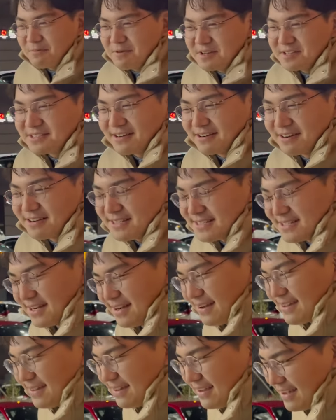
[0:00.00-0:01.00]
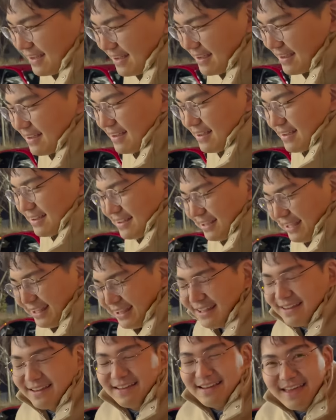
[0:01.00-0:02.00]
we started talking,
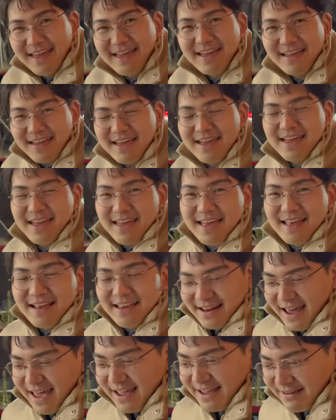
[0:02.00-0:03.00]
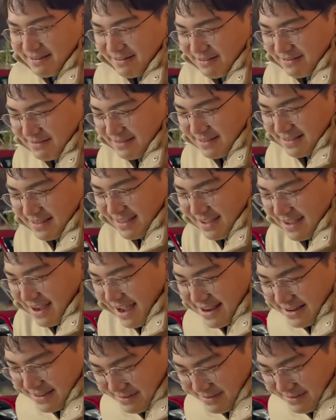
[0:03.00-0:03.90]
it, it, it, it like, it kind